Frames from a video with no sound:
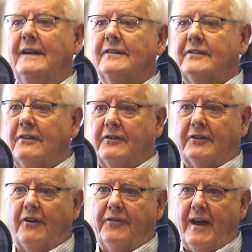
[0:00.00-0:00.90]
So
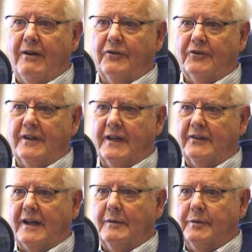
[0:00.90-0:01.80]
there's a thousand
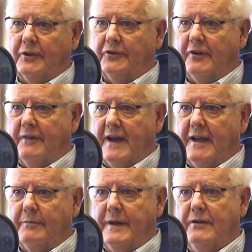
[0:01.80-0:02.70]
examples of that.